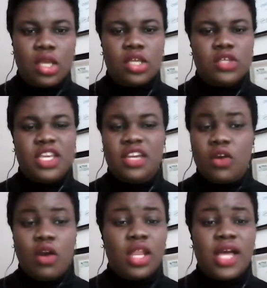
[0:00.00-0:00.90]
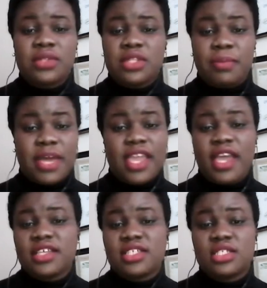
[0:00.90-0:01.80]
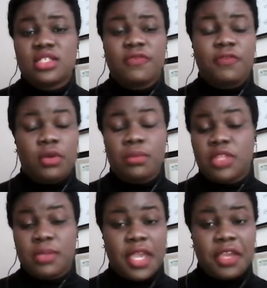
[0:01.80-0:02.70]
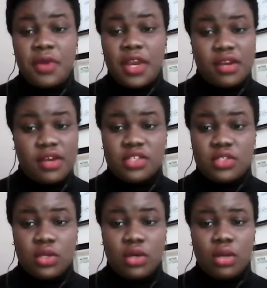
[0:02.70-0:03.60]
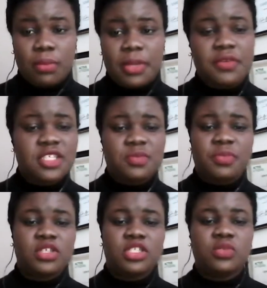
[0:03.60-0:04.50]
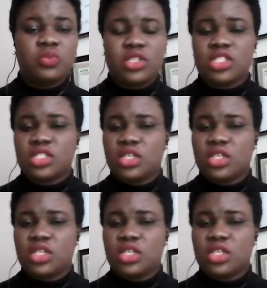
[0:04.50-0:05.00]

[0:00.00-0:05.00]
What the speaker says: You can call out the bias from the microaggressor by responding with